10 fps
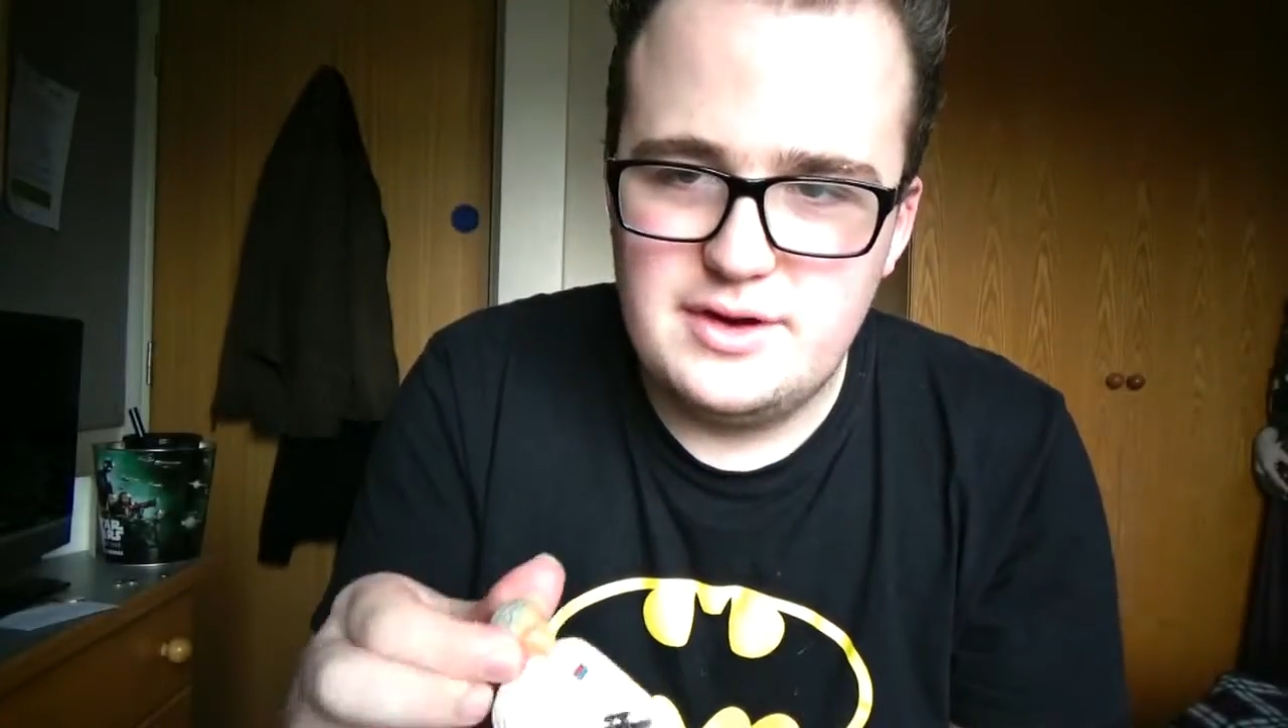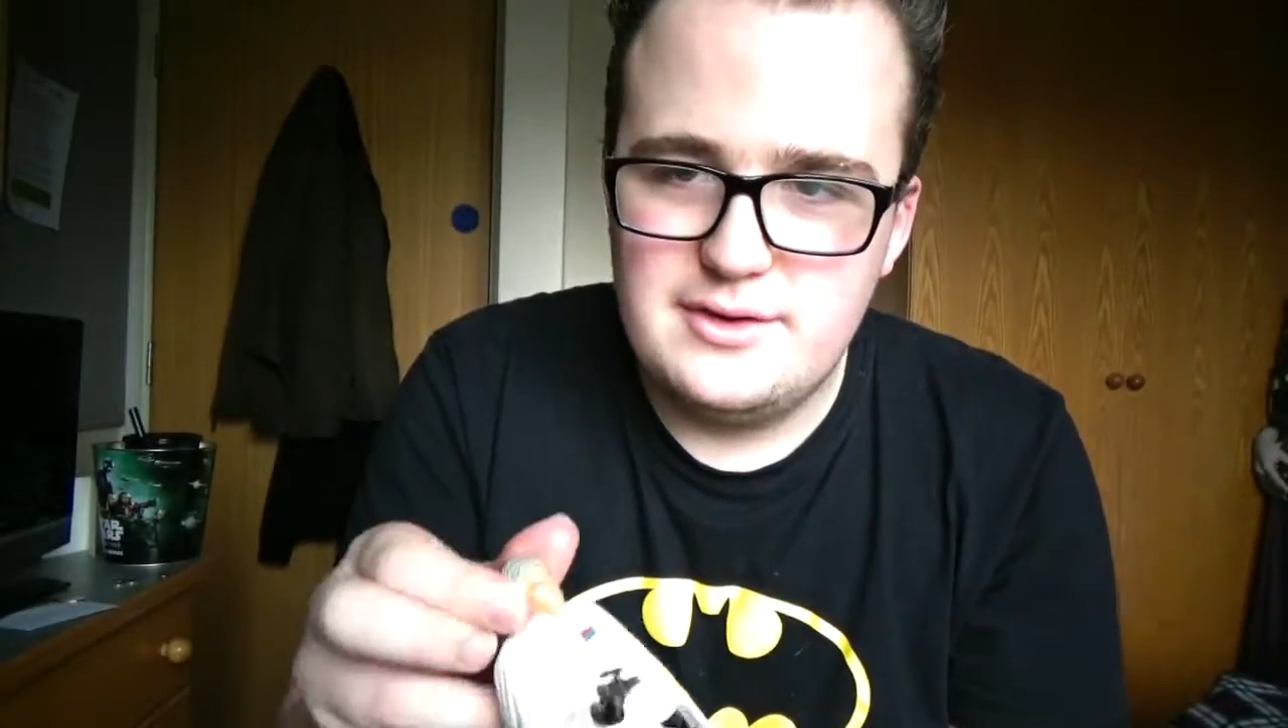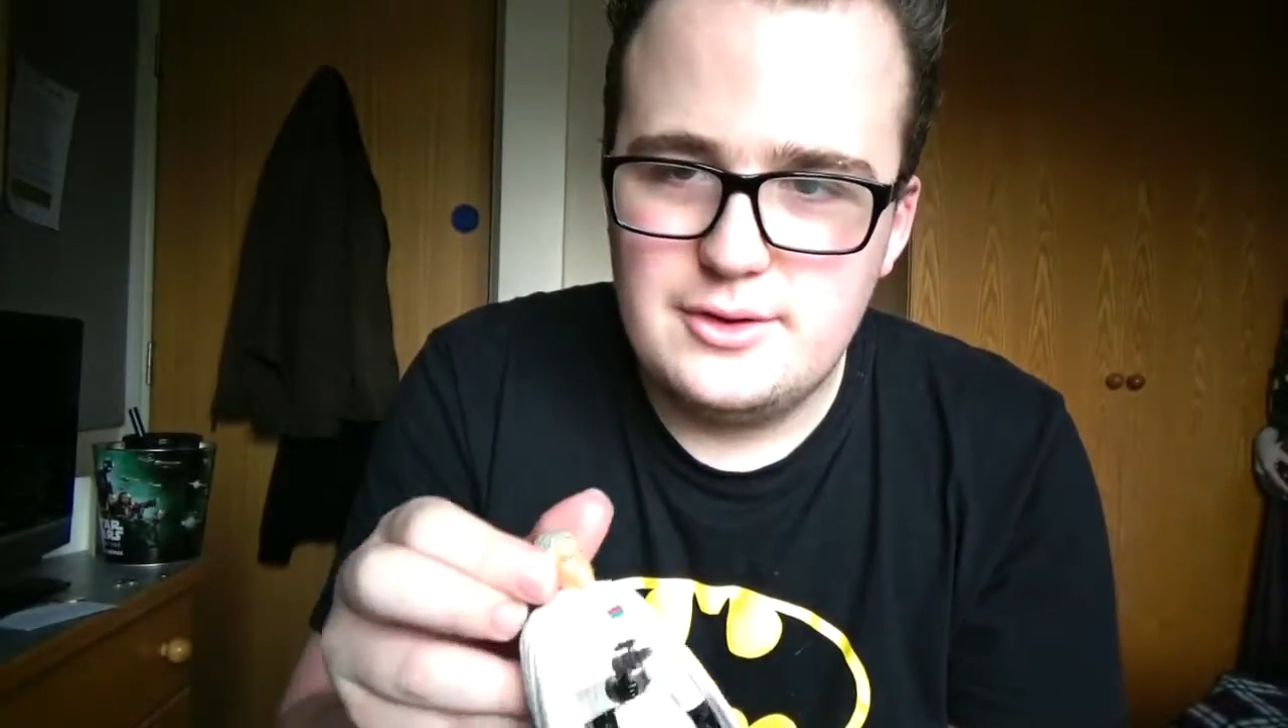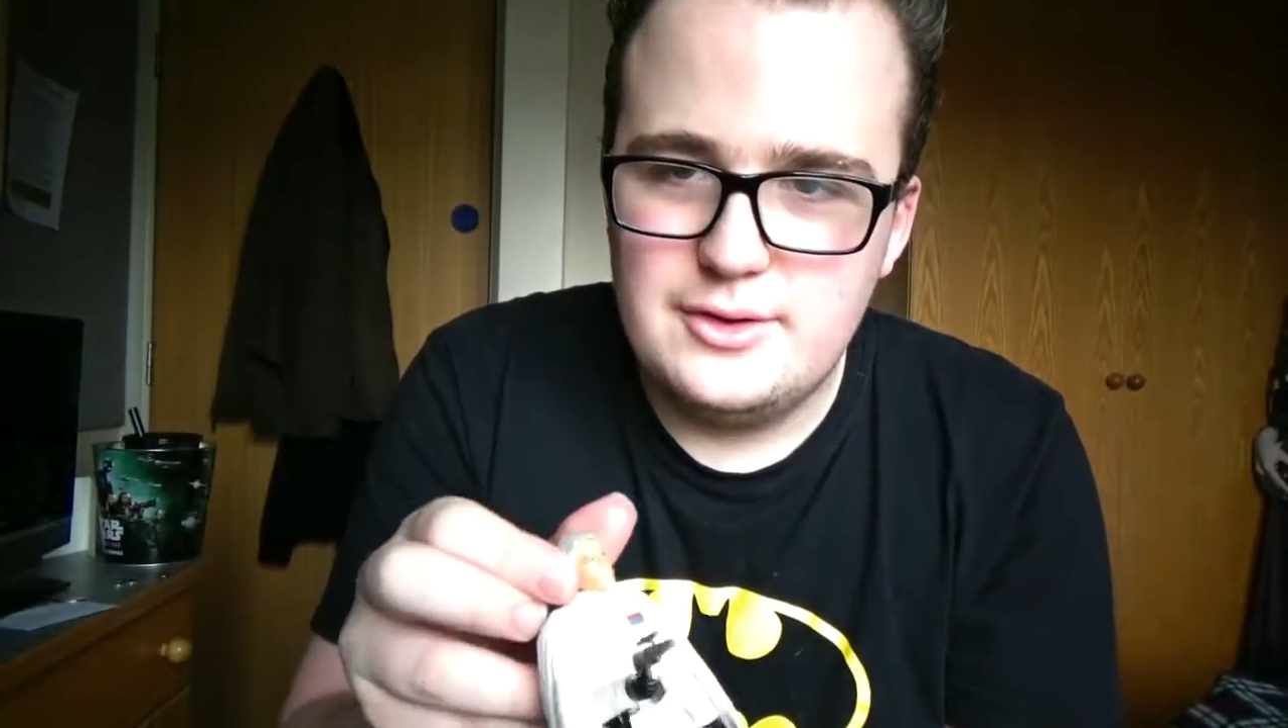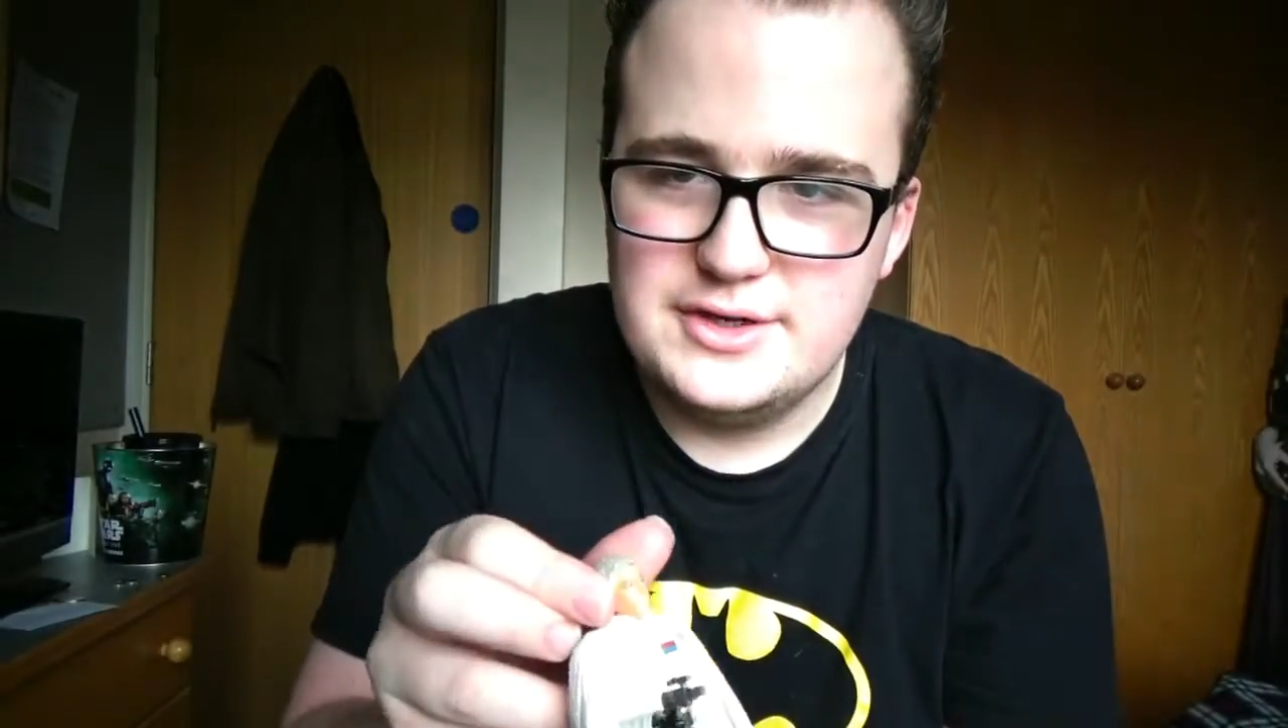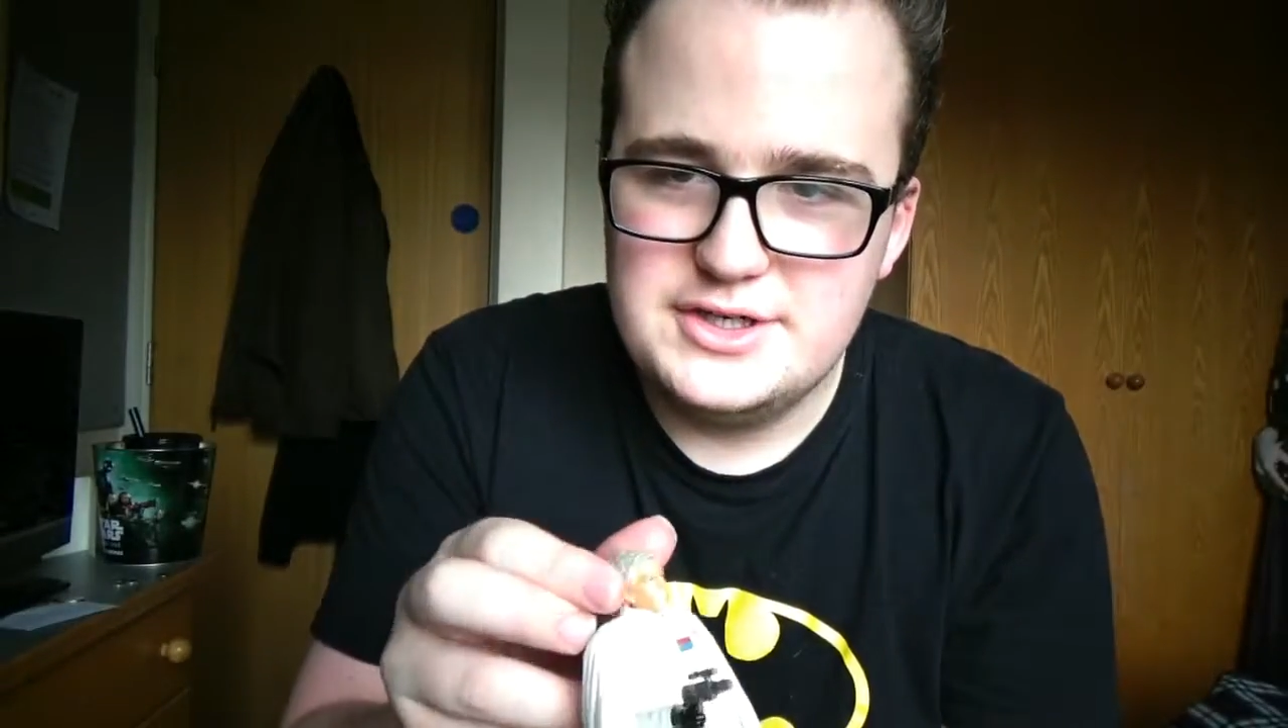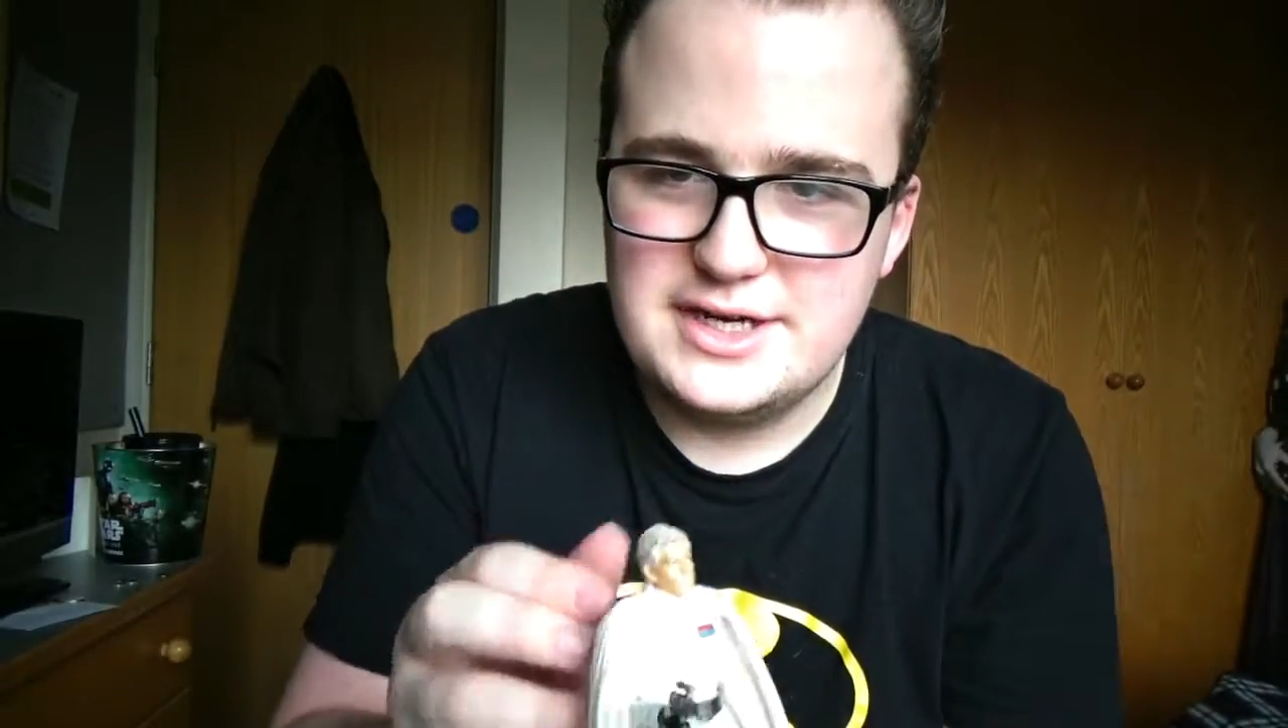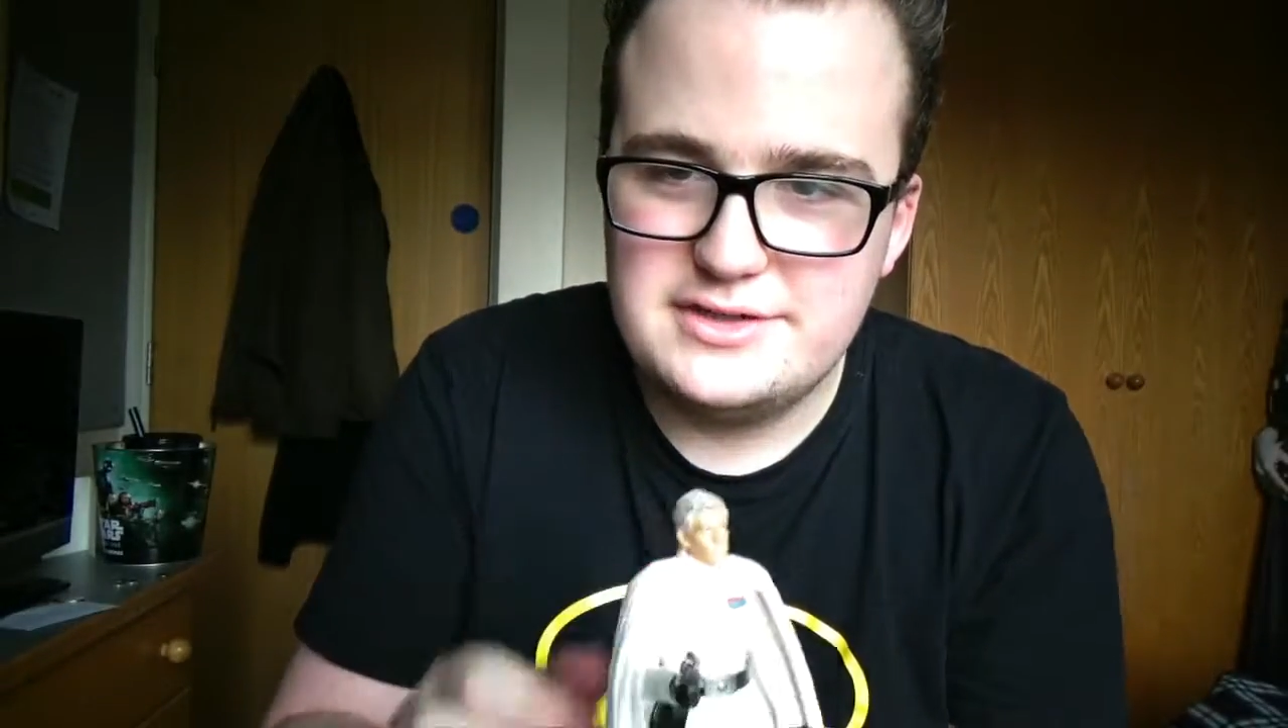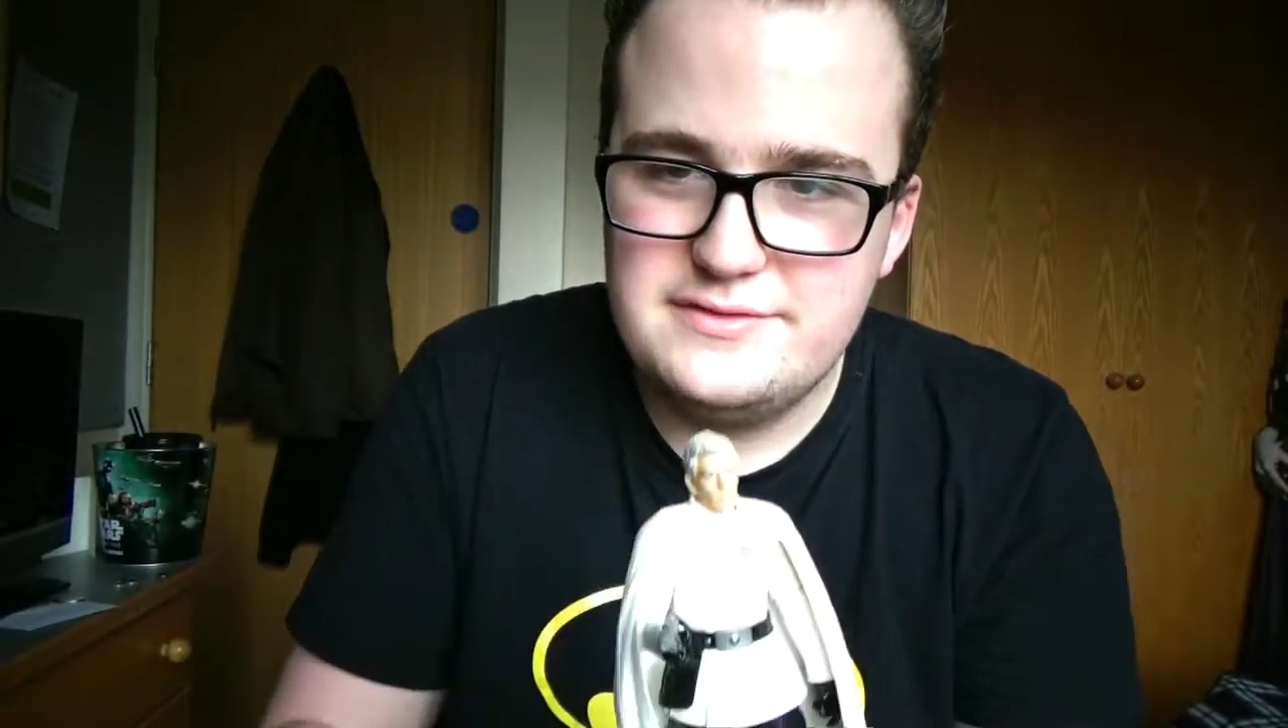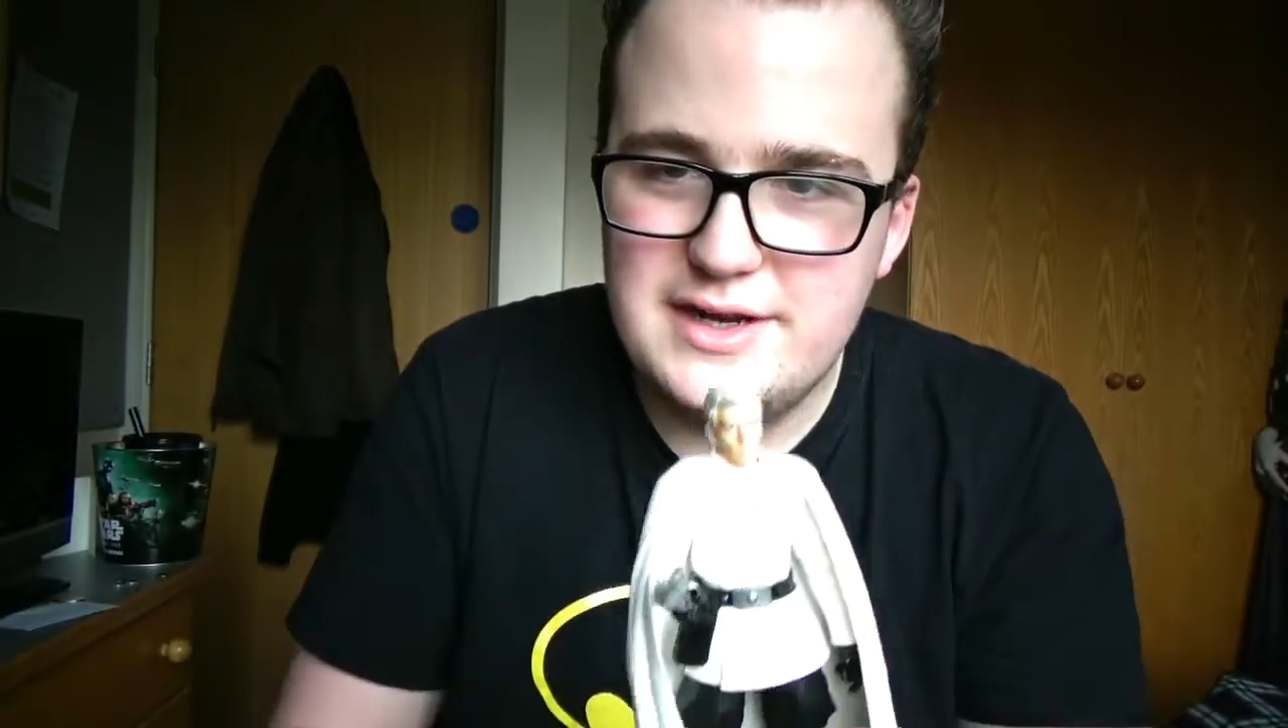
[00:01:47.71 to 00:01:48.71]
3/4-inch
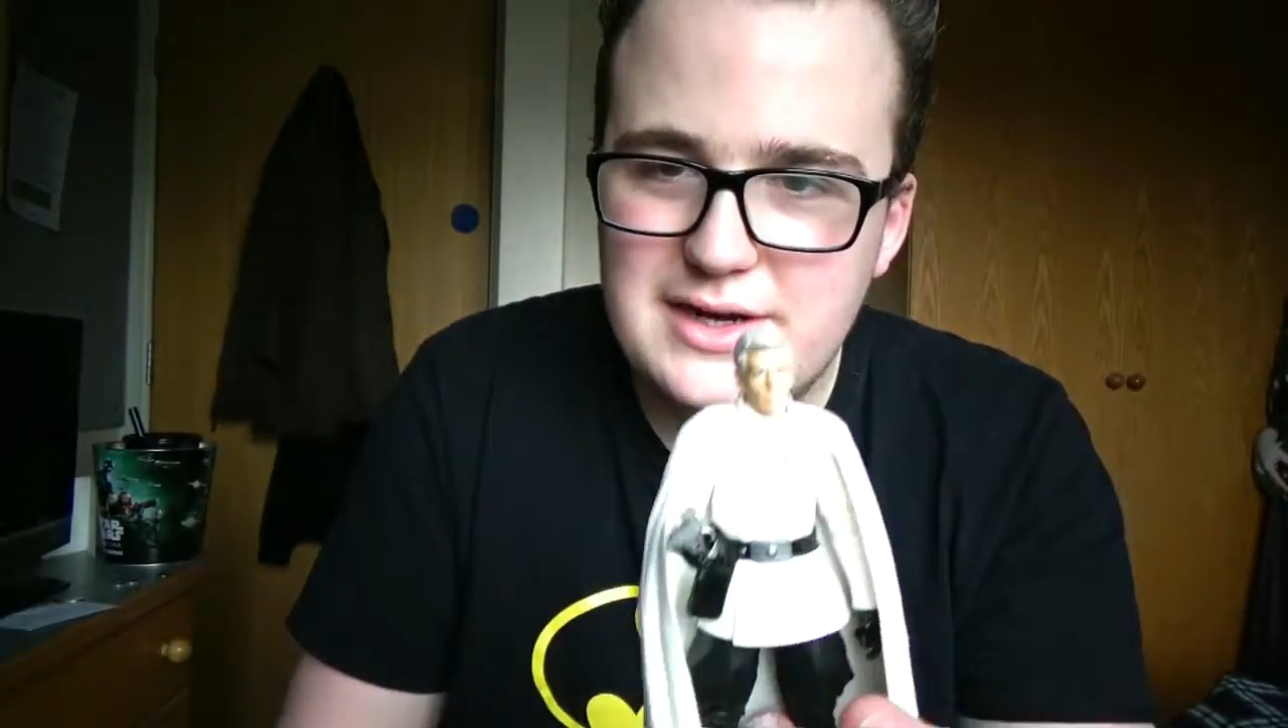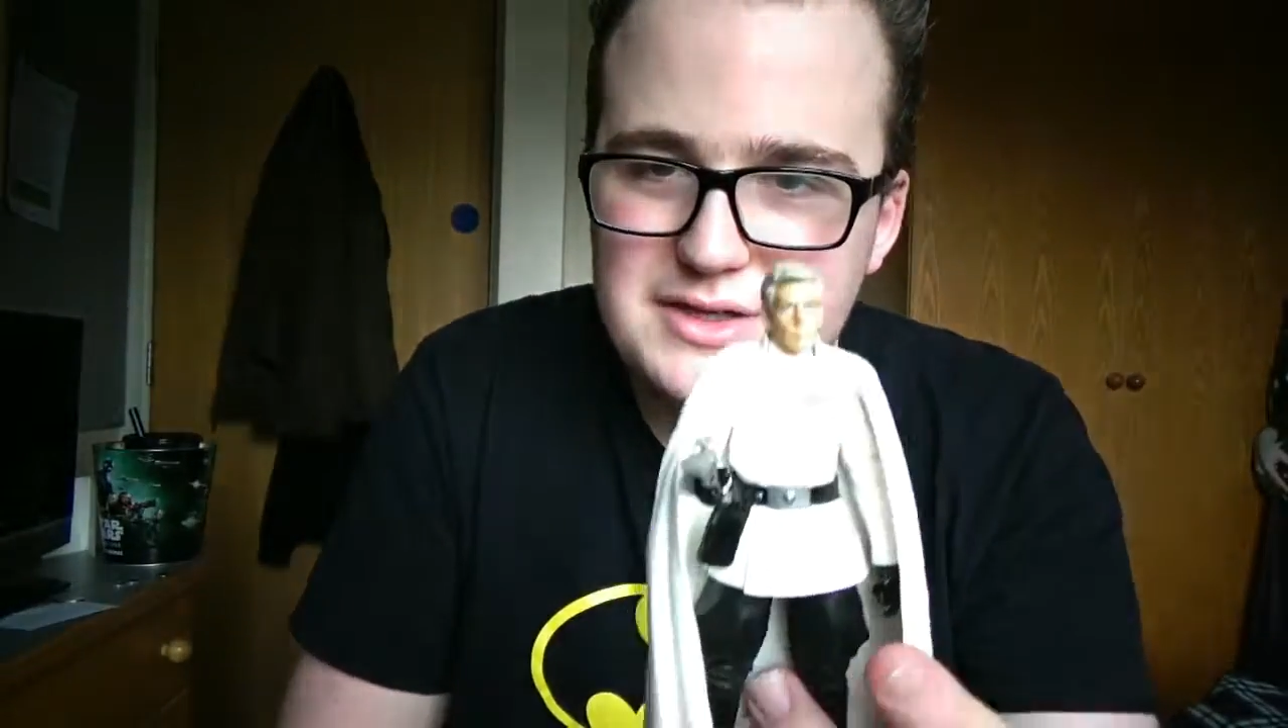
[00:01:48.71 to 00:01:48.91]
action figure,